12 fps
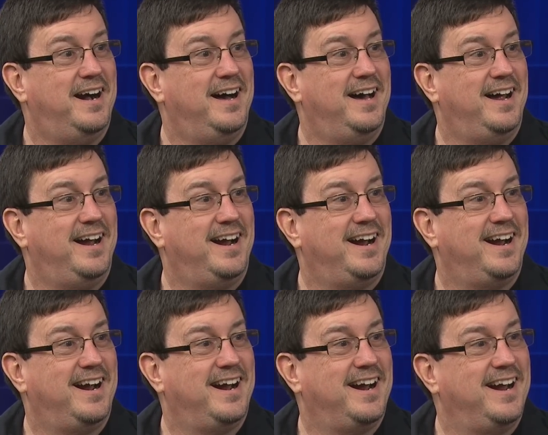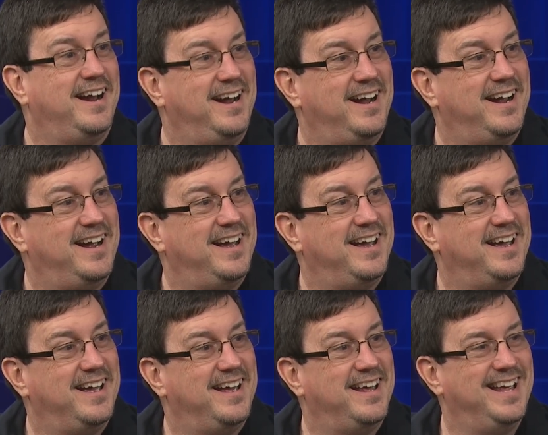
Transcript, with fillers: I think if he could have got to his neck, he would have